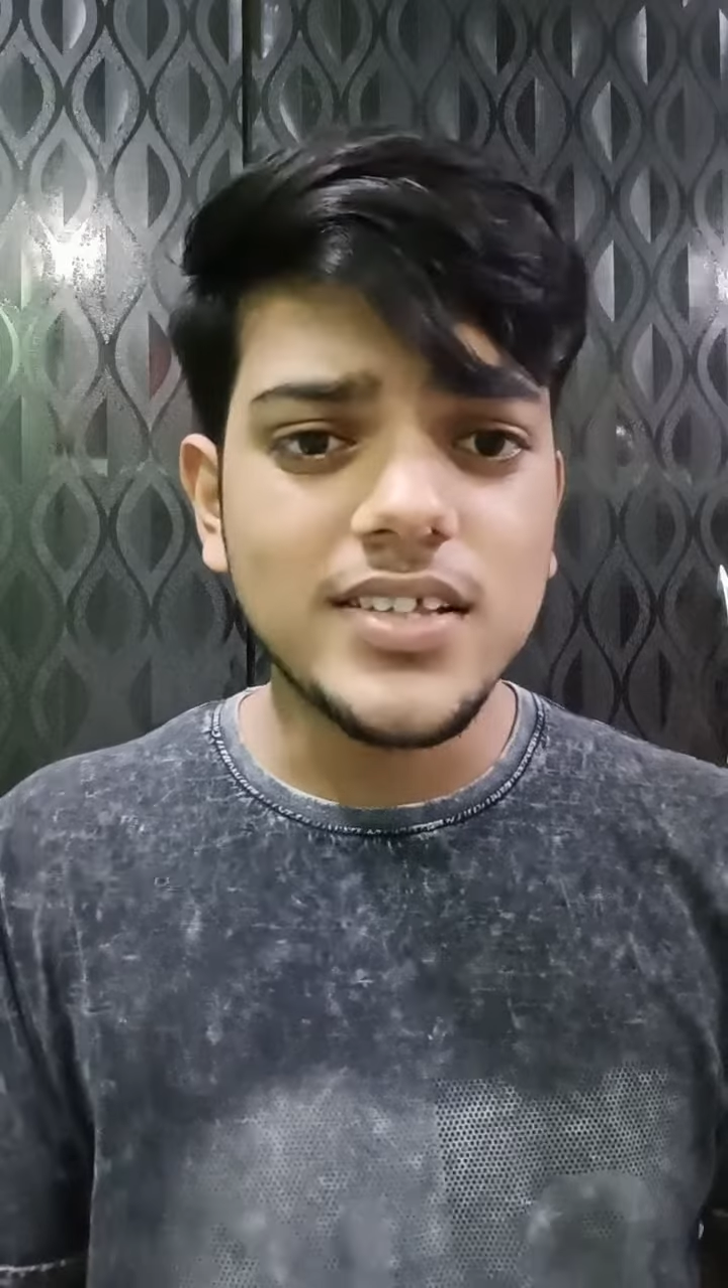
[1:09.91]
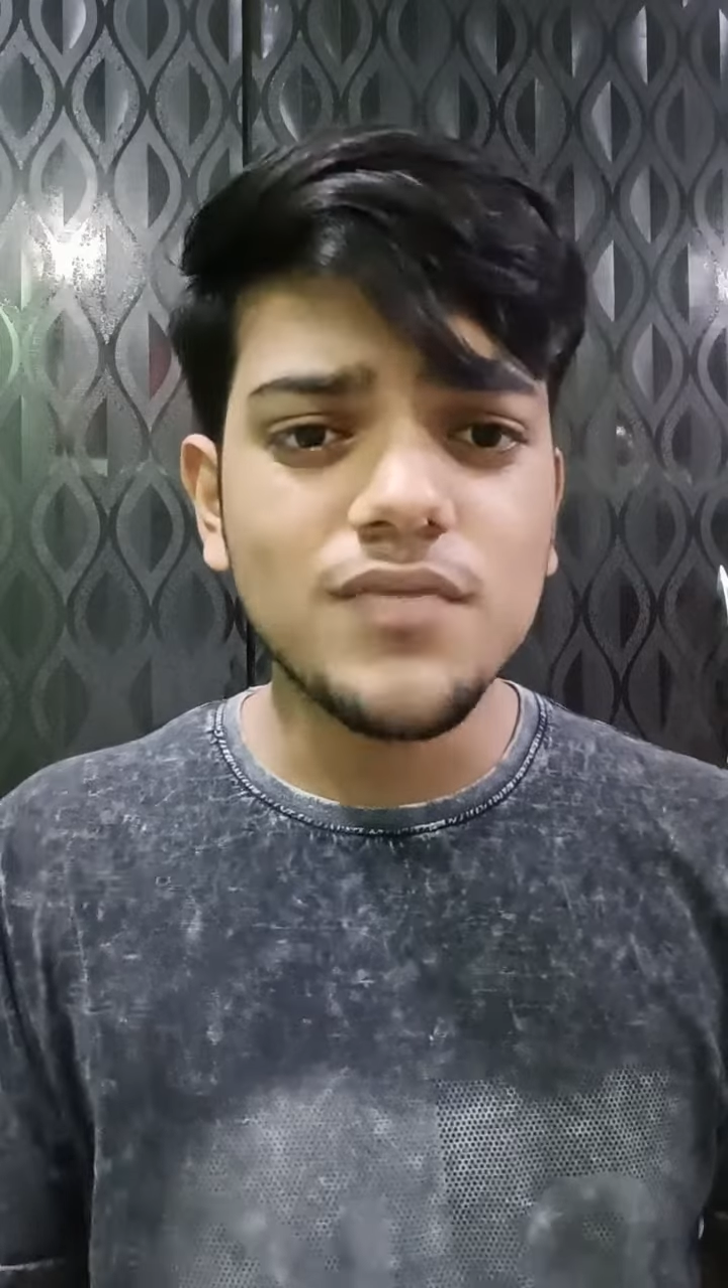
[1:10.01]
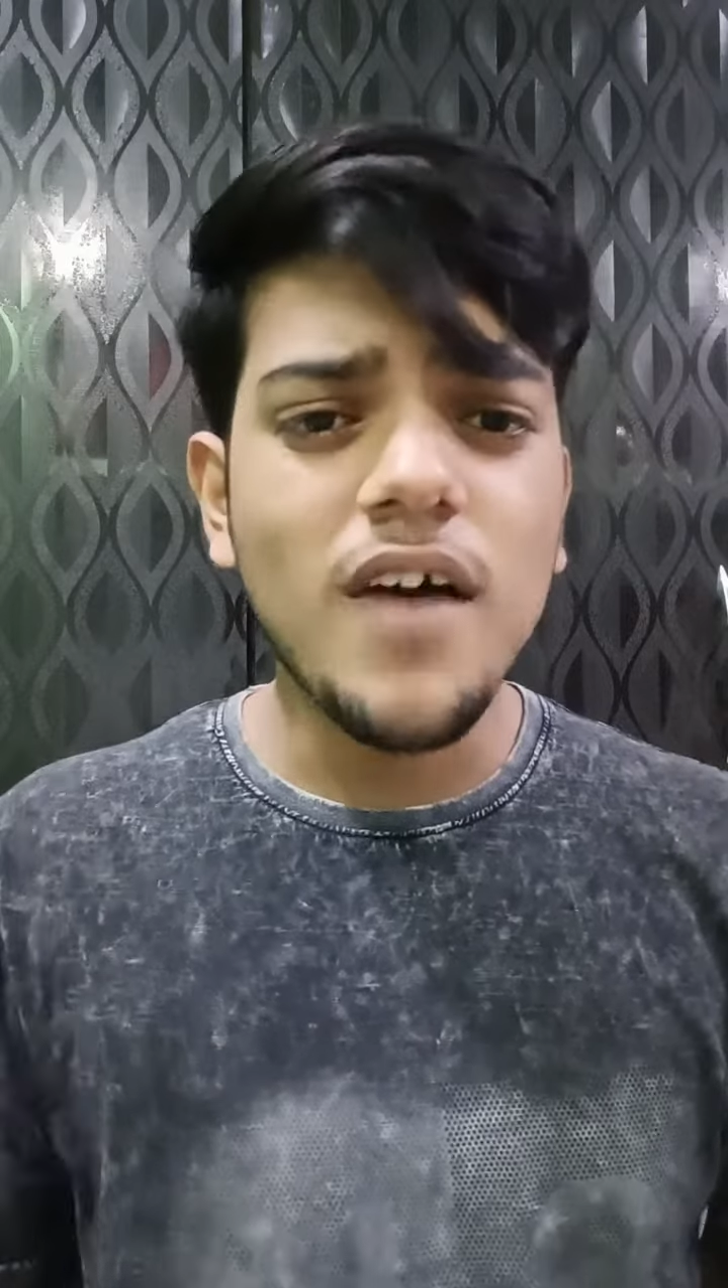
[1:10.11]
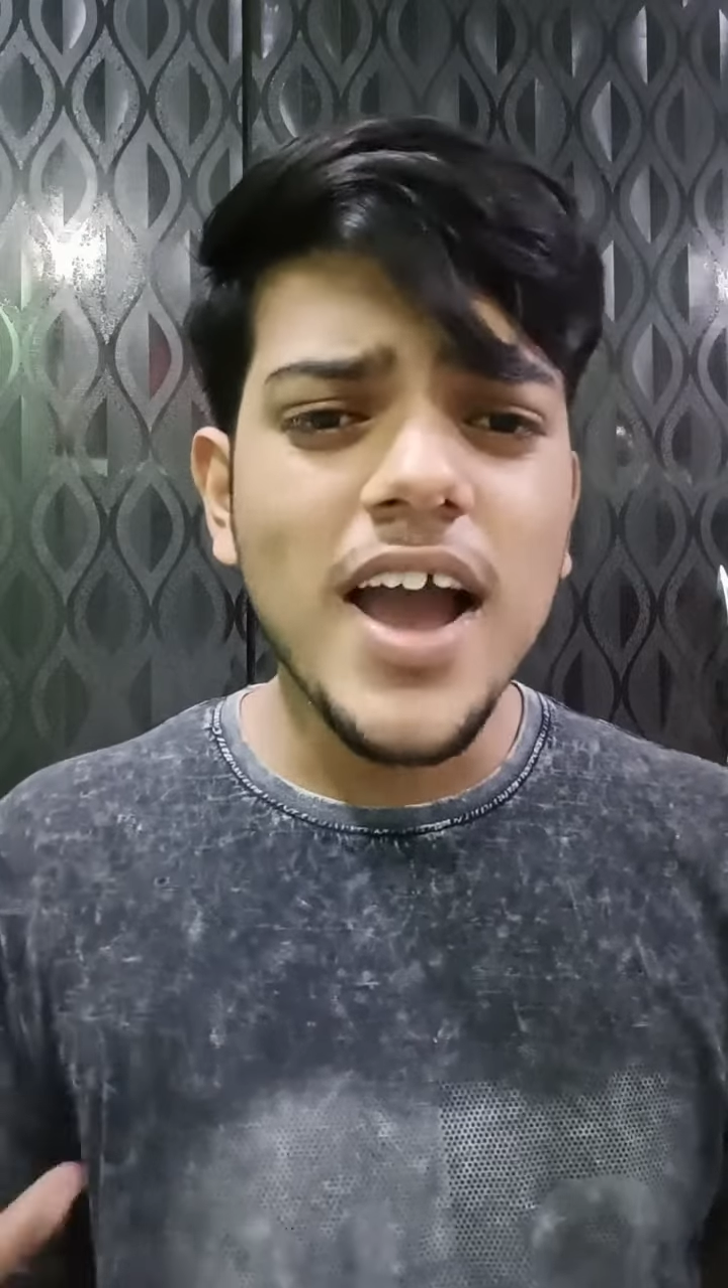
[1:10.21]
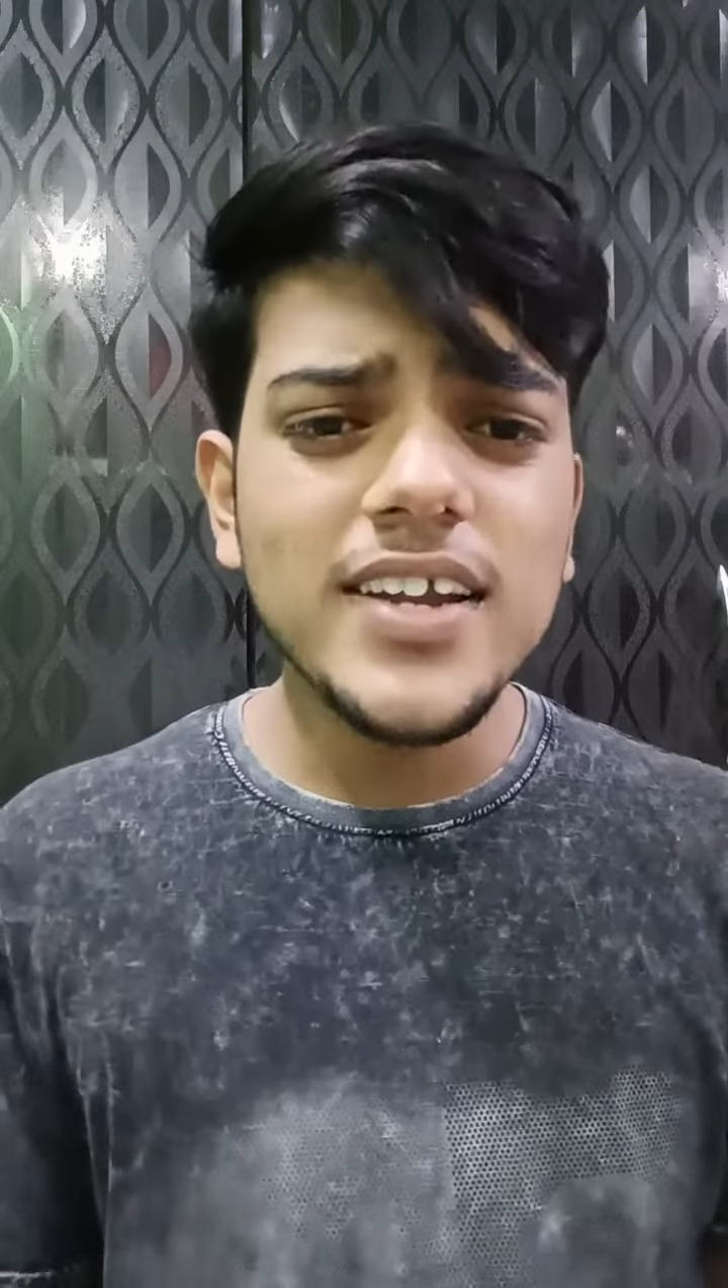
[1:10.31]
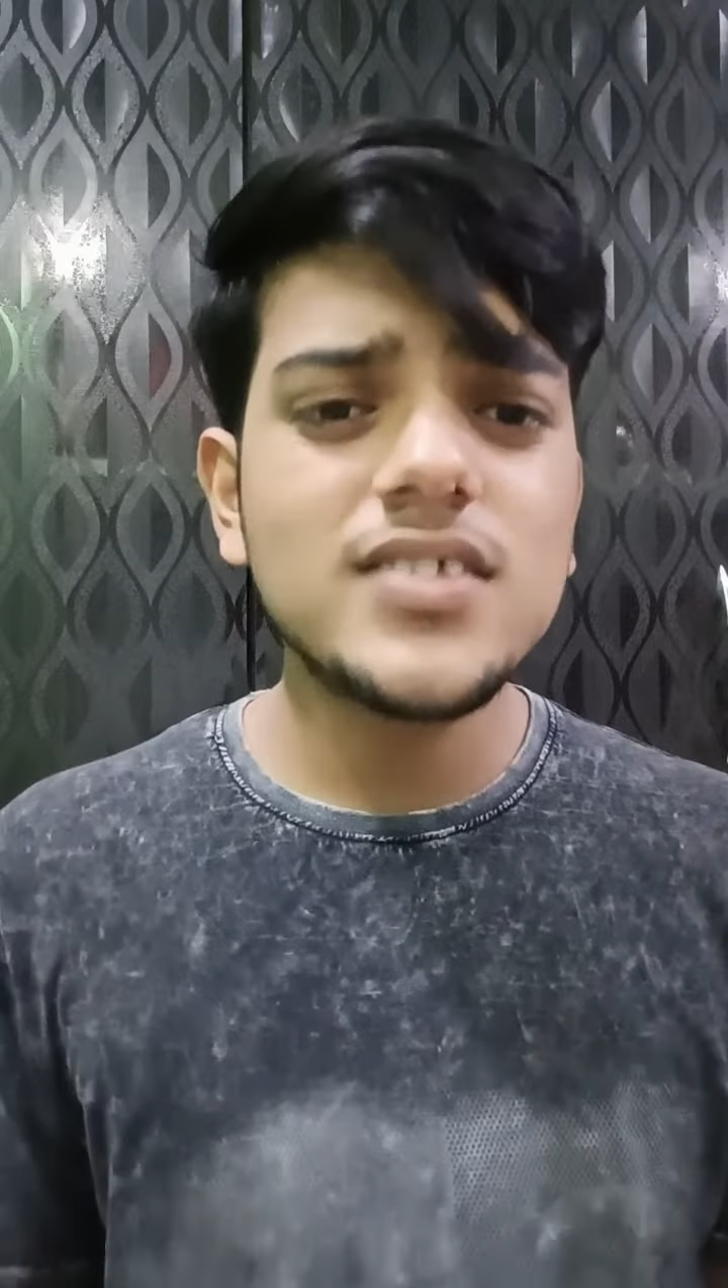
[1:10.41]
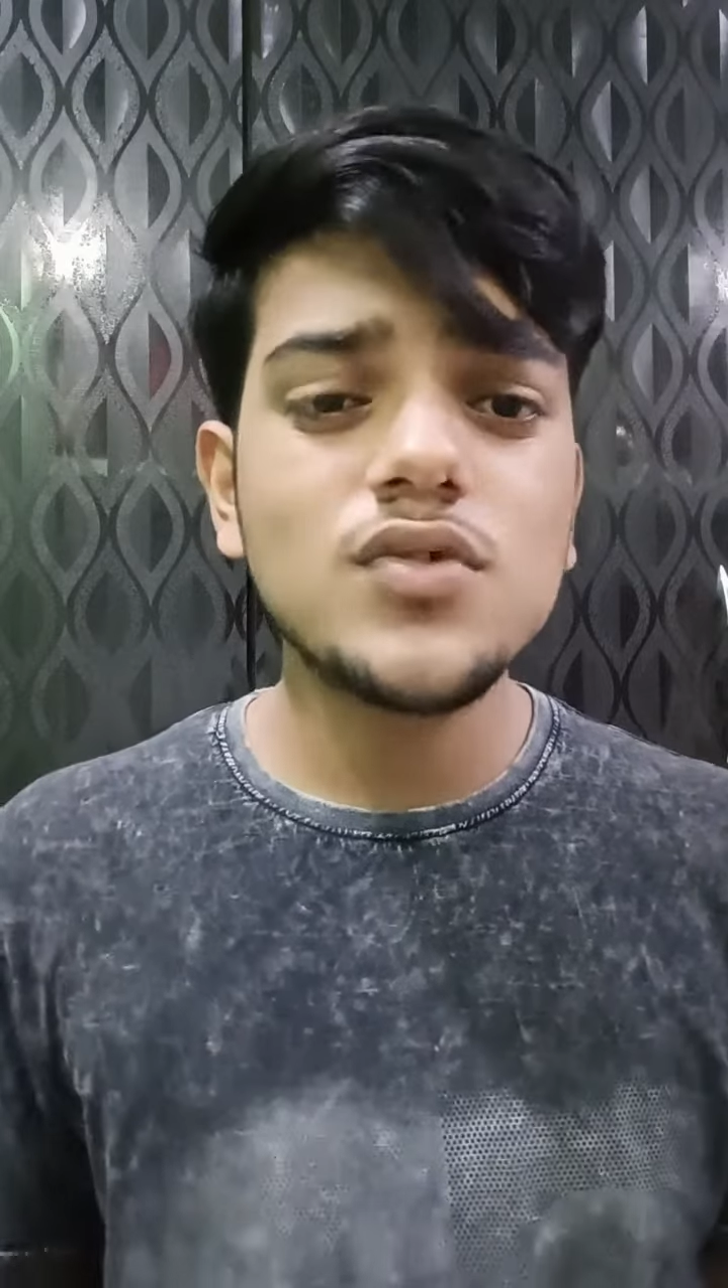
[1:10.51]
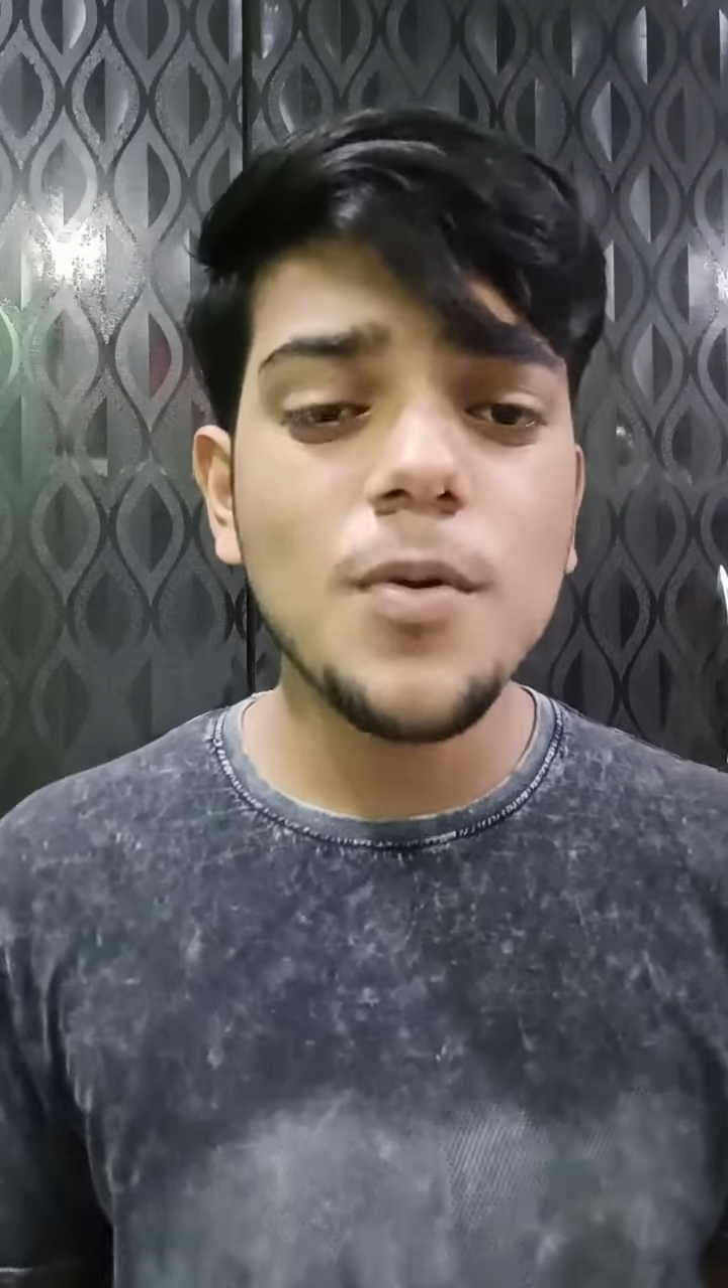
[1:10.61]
Why it is so